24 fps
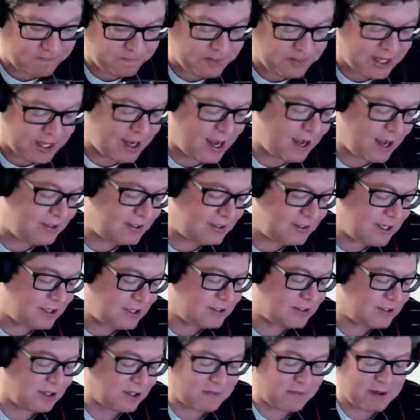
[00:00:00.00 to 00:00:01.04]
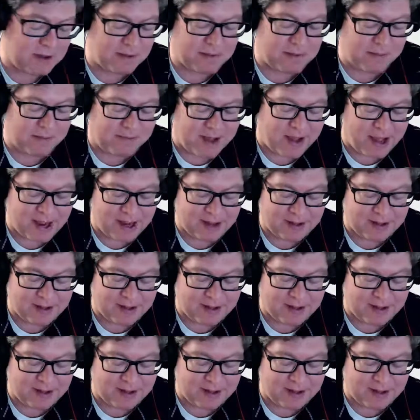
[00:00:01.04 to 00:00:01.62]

I'd say it's a little bit of papaya, a